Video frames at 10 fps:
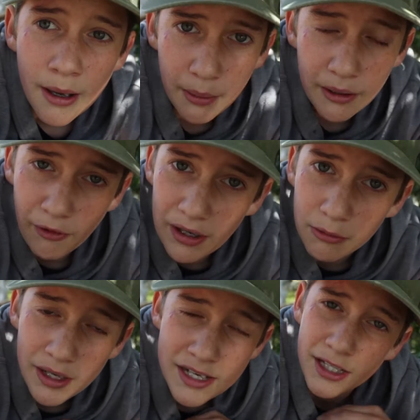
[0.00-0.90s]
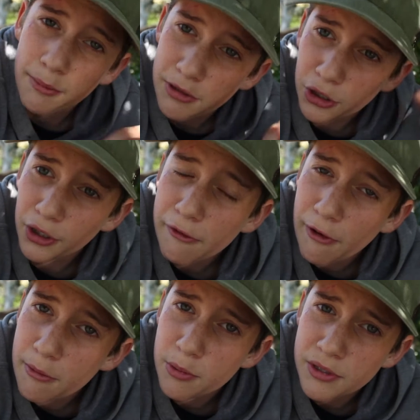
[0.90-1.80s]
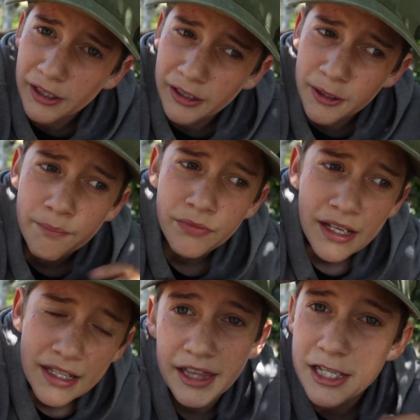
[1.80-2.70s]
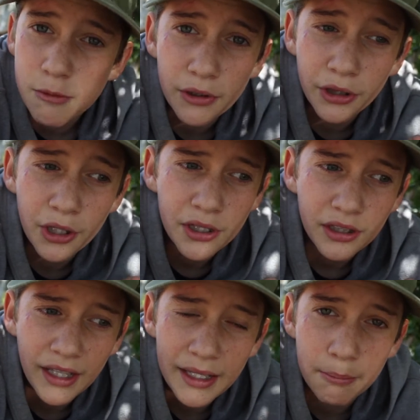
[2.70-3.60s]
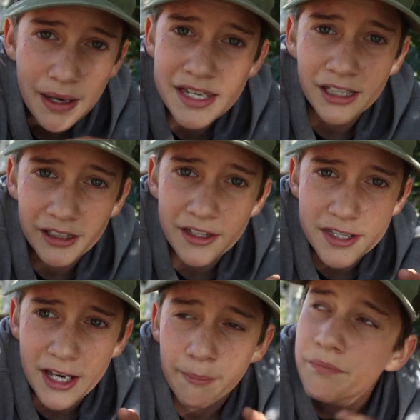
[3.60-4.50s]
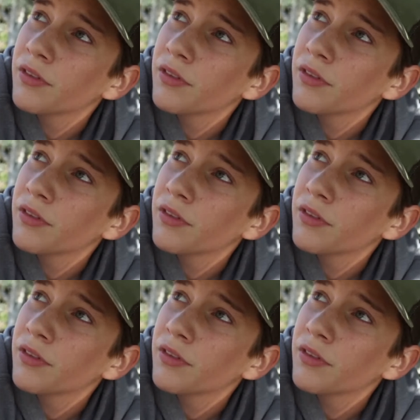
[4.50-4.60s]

But if I raised up to 30 frames per second, this would look like basically the same.